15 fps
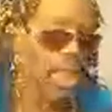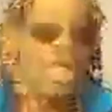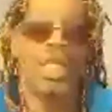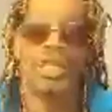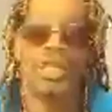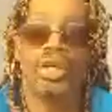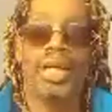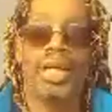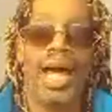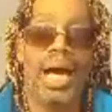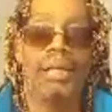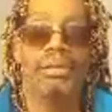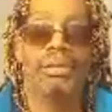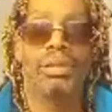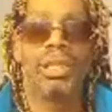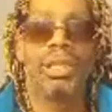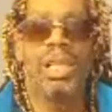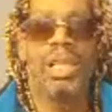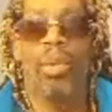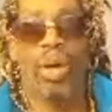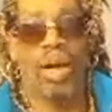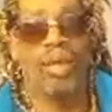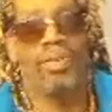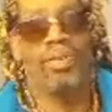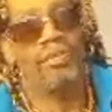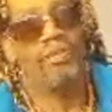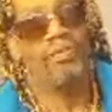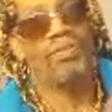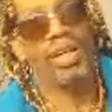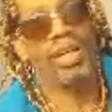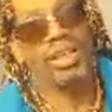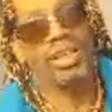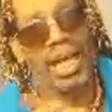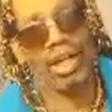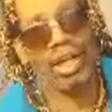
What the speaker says: So now, whatever the fucked up